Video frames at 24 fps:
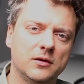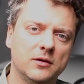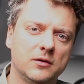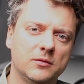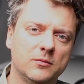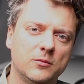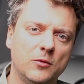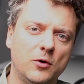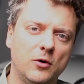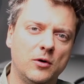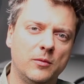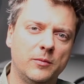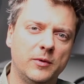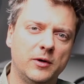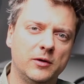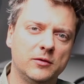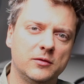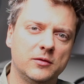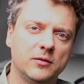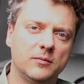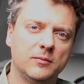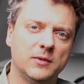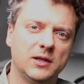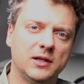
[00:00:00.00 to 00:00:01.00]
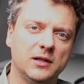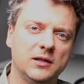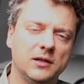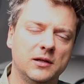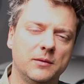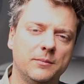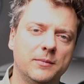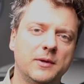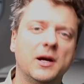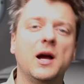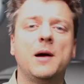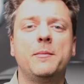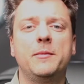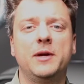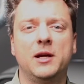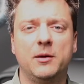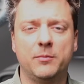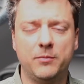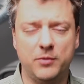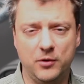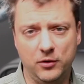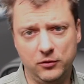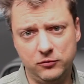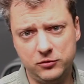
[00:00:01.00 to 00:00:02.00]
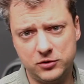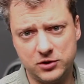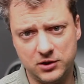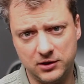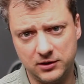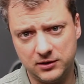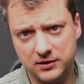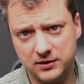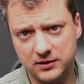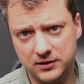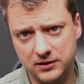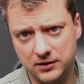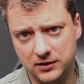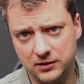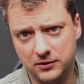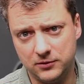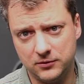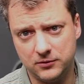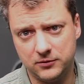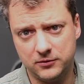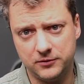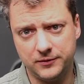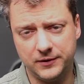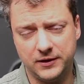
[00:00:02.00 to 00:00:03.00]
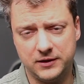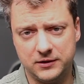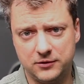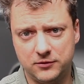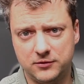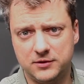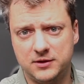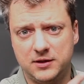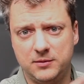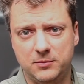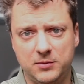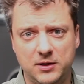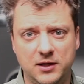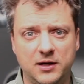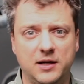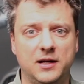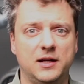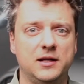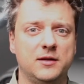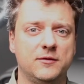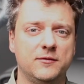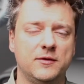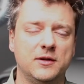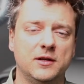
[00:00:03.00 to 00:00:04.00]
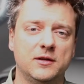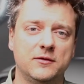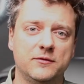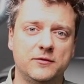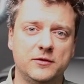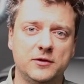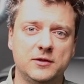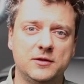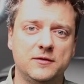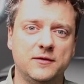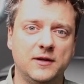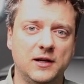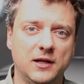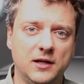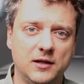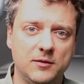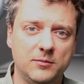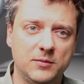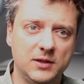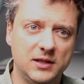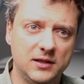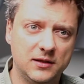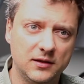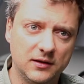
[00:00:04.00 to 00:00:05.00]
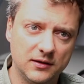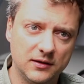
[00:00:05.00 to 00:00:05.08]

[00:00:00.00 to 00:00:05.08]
more about my upcoming project. So as you see behind the Volkswagen Beetle